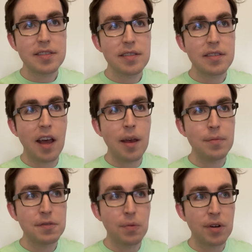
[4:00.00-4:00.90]

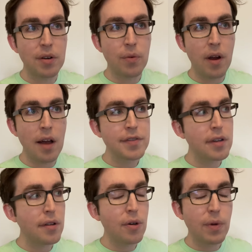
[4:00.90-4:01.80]
times we're often
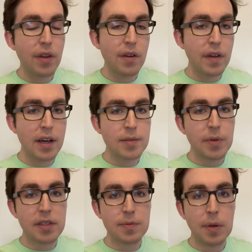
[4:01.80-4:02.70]
alone with our thoughts
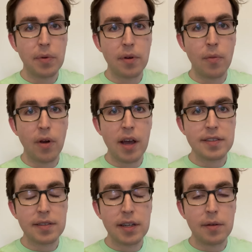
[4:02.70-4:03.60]
because people are more
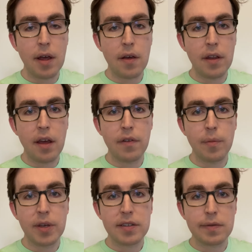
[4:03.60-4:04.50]
isolated now than ever
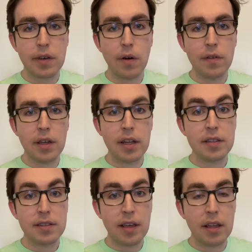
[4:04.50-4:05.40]
because of COVID.
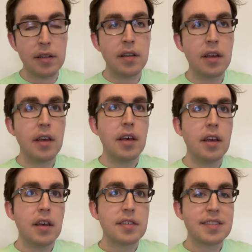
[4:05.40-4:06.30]
And
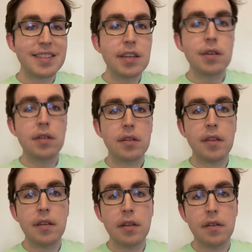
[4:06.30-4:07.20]
still,
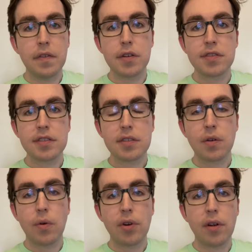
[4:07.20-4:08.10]
in the first
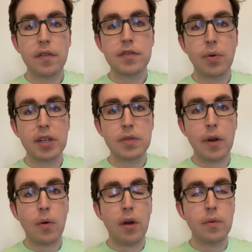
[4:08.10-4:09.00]
quarter of
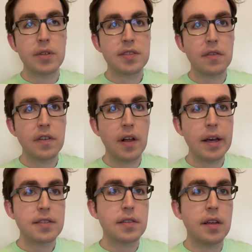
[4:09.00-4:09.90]
2021, we still feel
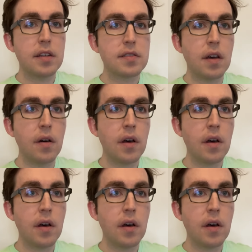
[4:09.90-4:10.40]
isolated. So